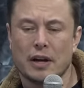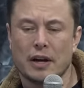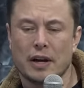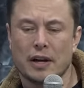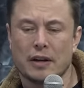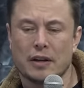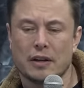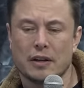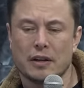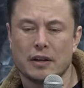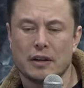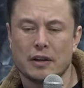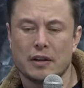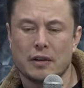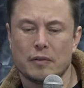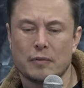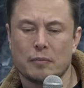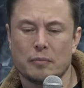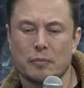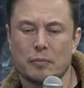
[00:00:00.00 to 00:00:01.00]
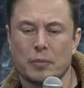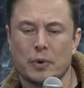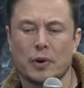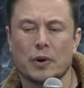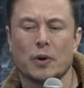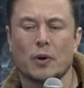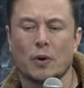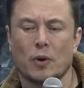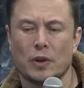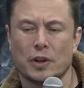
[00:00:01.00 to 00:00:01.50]
I could put
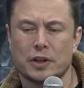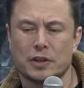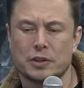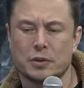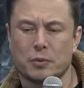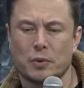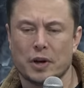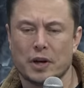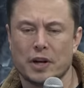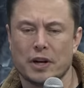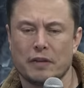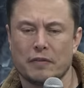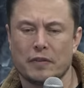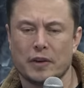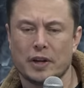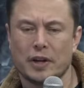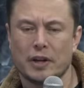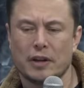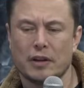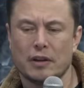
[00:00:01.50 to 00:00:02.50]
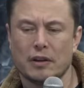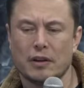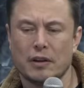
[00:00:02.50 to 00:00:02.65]
it all into one company,